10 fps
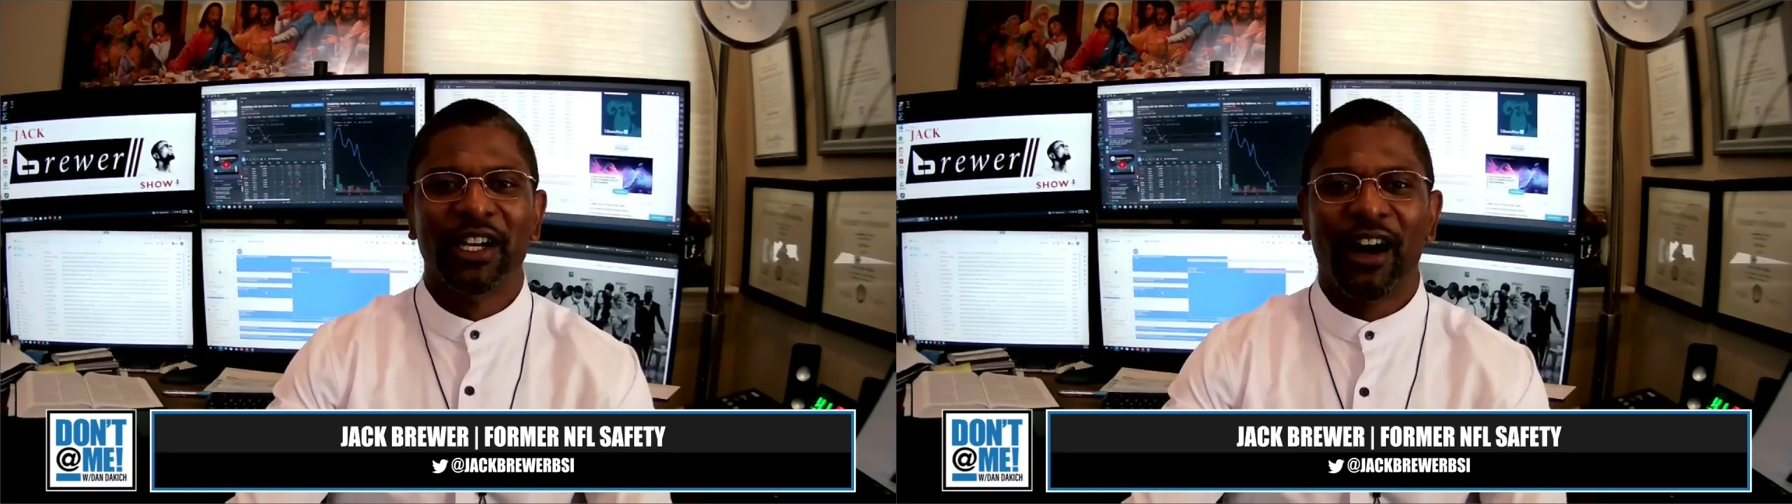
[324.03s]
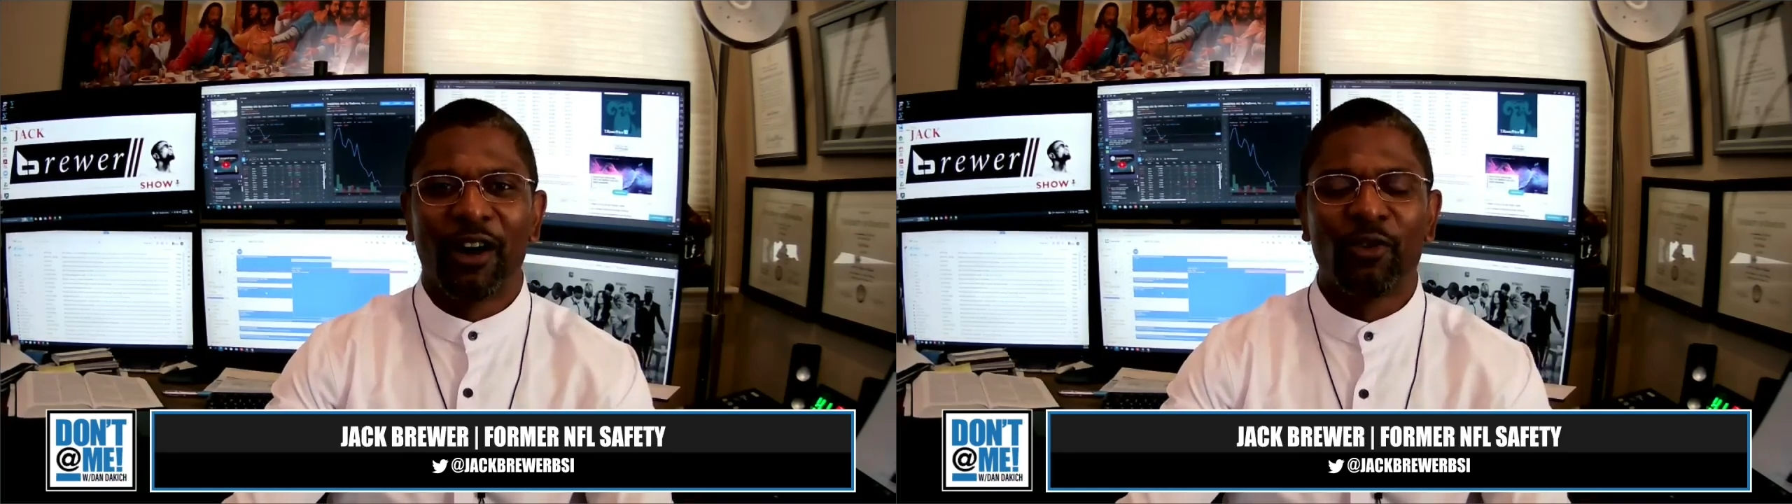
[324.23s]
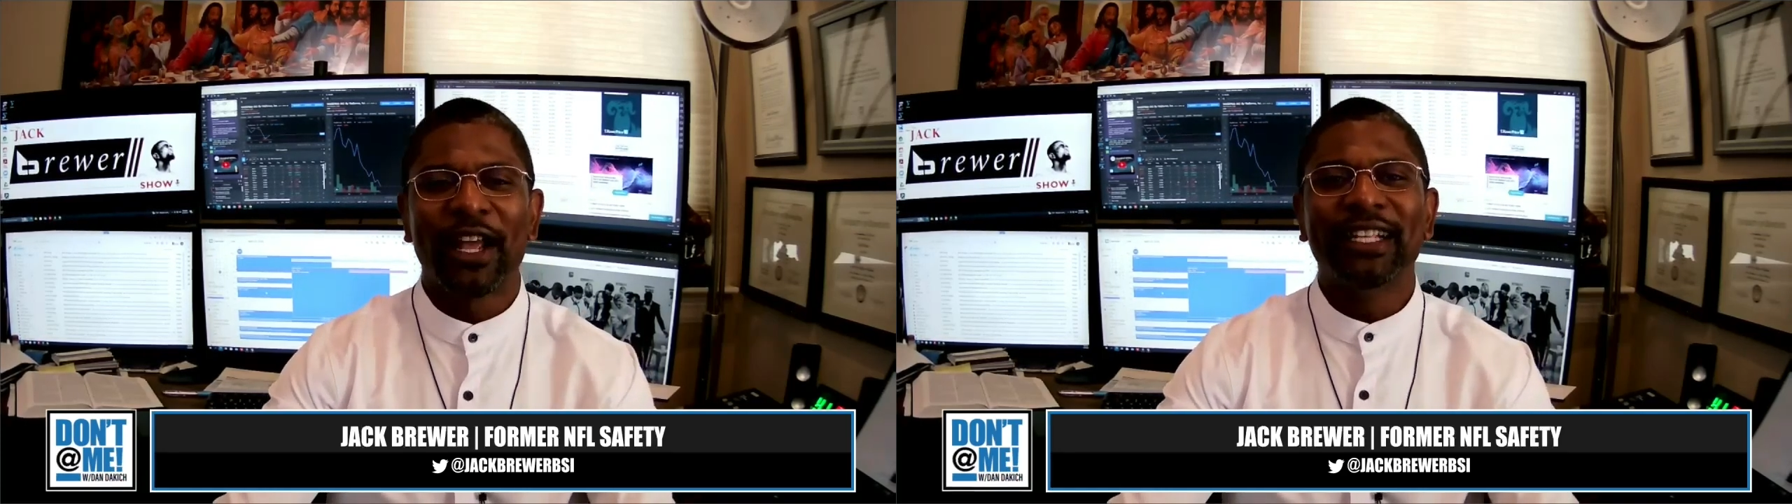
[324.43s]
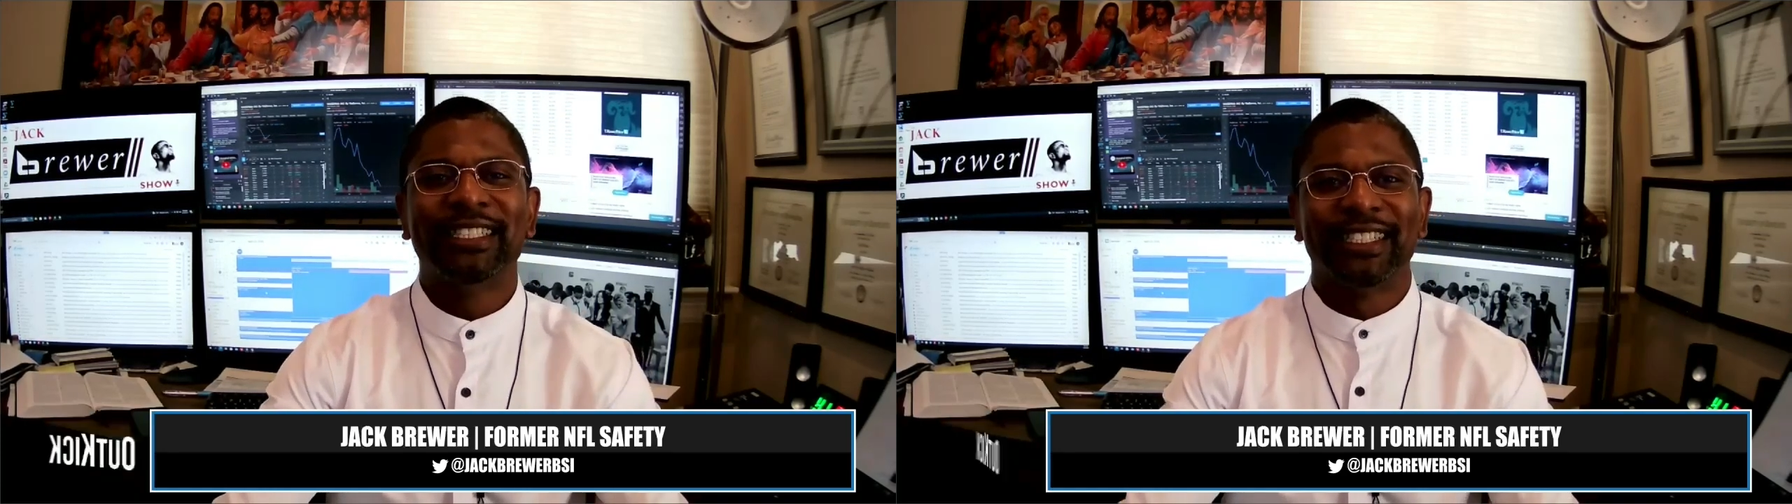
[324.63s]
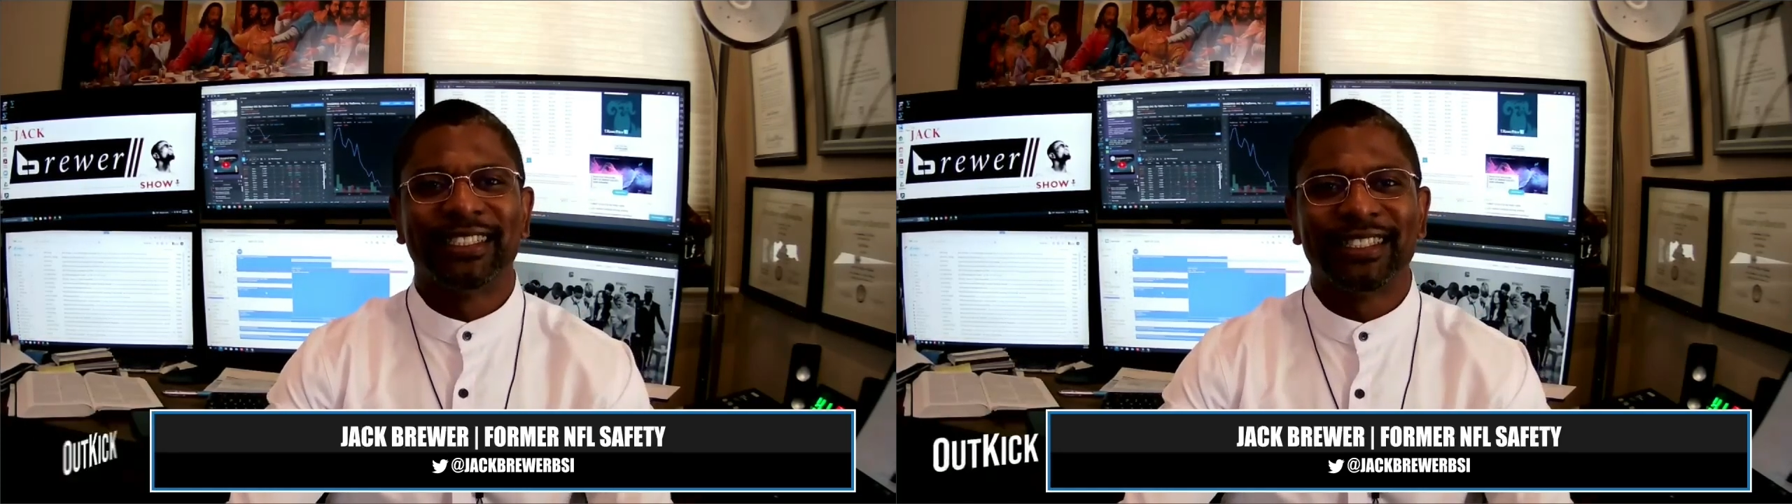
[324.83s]
are
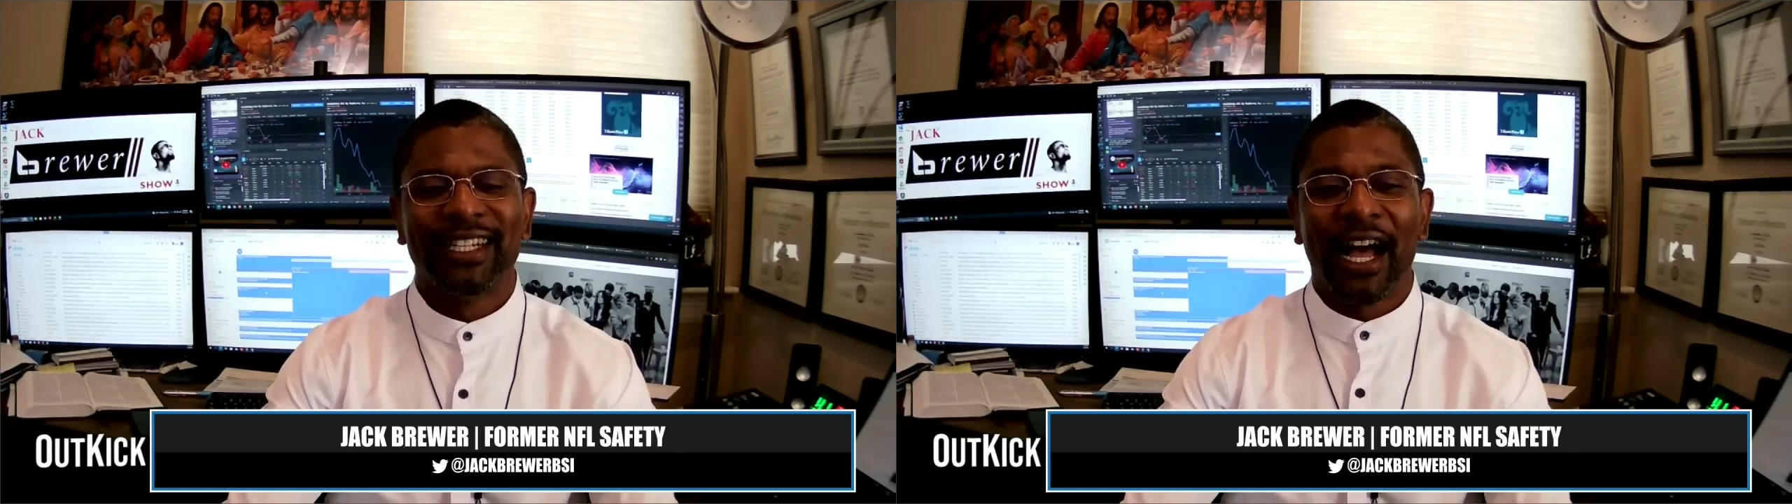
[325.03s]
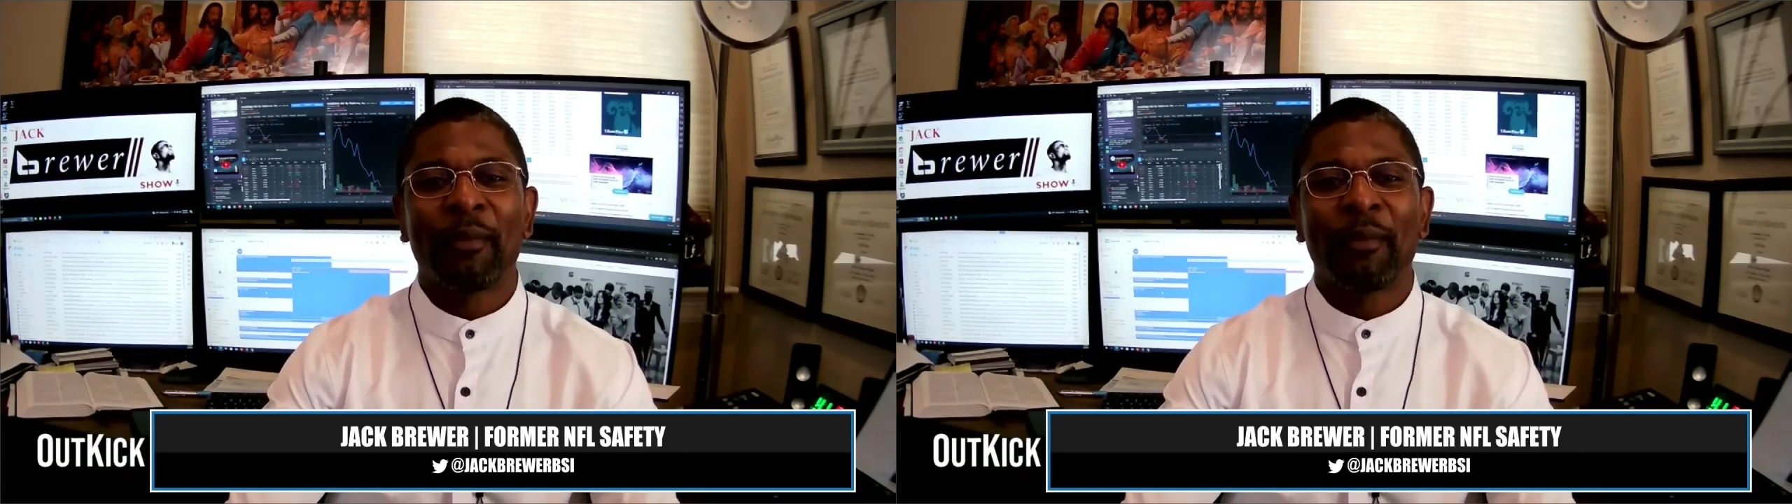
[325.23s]
racist.